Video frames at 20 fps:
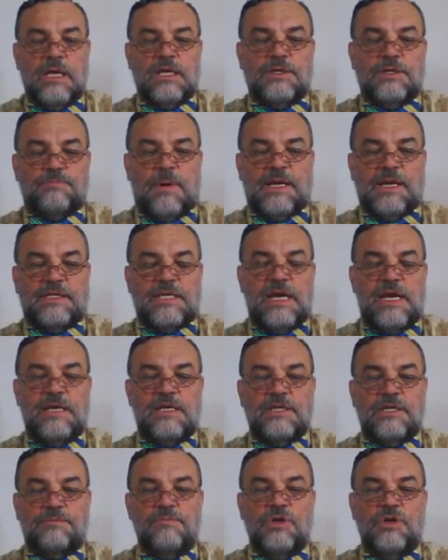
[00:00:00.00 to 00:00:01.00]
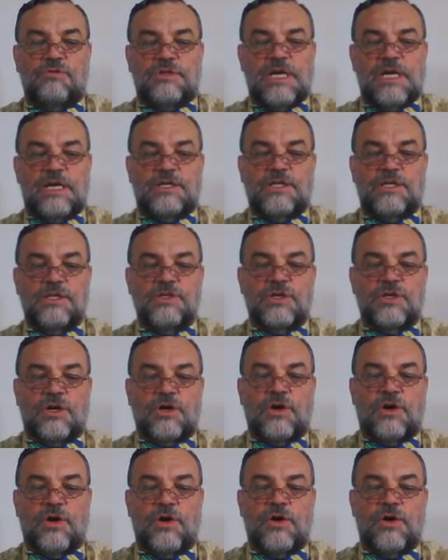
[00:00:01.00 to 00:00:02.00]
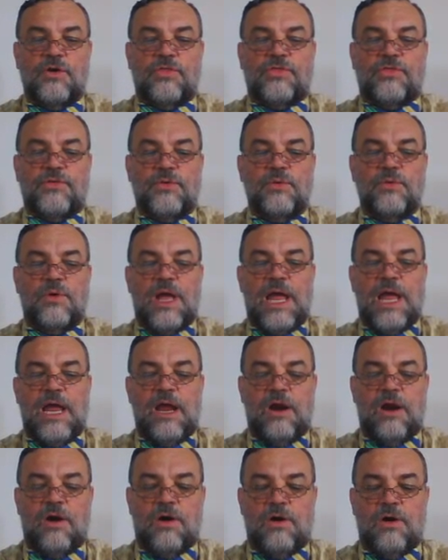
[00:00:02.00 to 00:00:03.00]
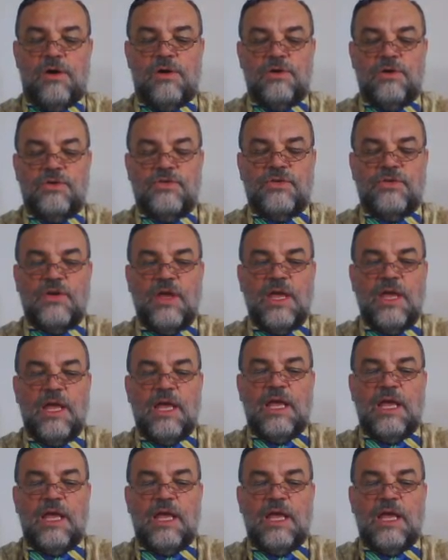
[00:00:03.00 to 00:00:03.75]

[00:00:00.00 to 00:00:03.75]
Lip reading: Spontaneous mutations occur through errors